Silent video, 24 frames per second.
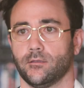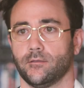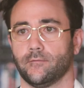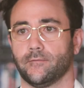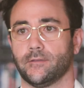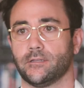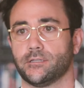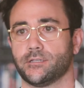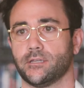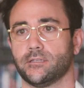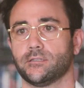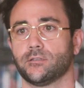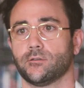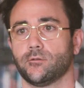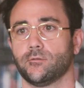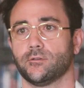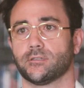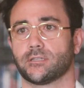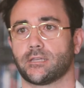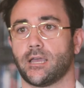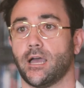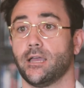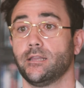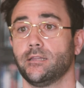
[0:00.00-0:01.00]
Vincenzo
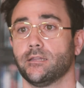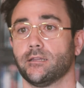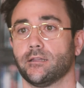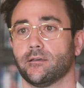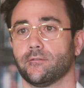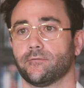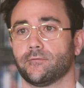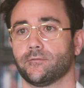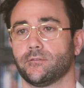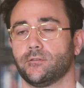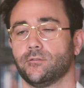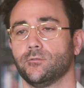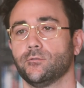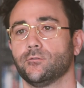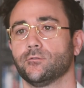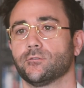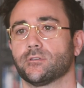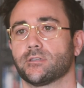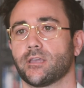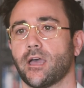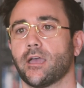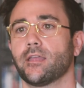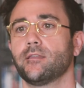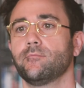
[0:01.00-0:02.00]
was kind enough to
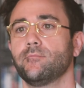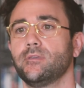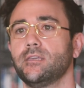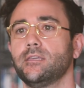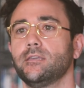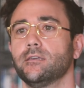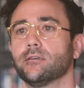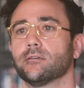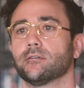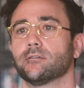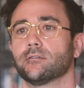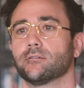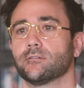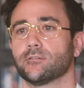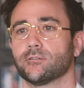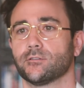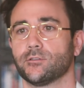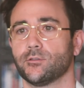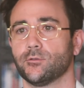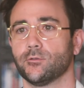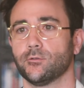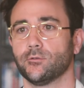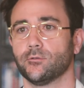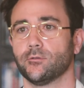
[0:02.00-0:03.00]
sign me
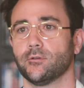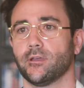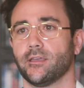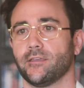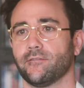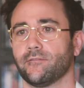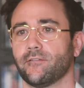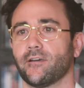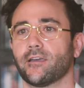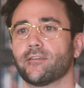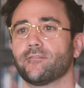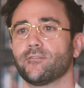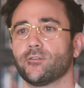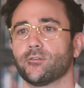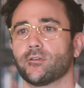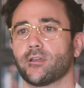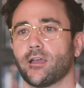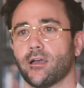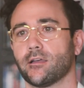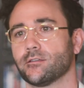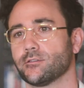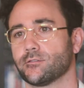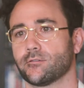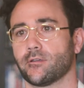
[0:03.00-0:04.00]
to a five-year
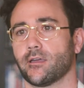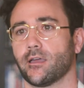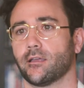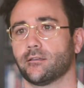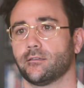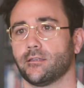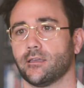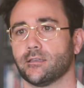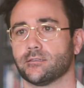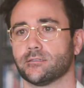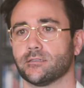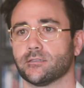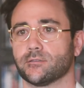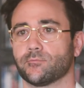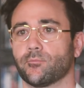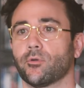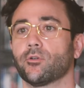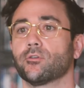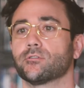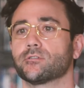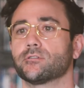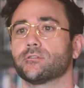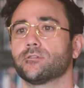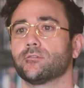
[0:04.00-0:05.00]
contract as his
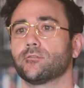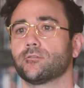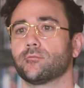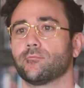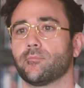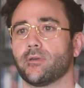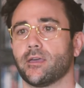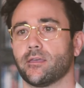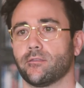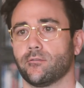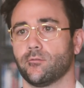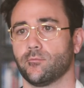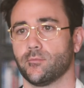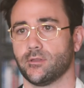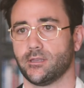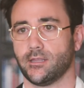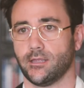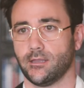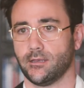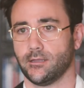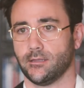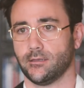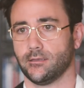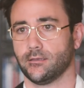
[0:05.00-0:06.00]
personal bathroom
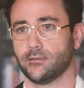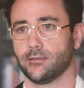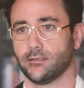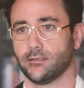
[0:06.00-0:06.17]
attendant.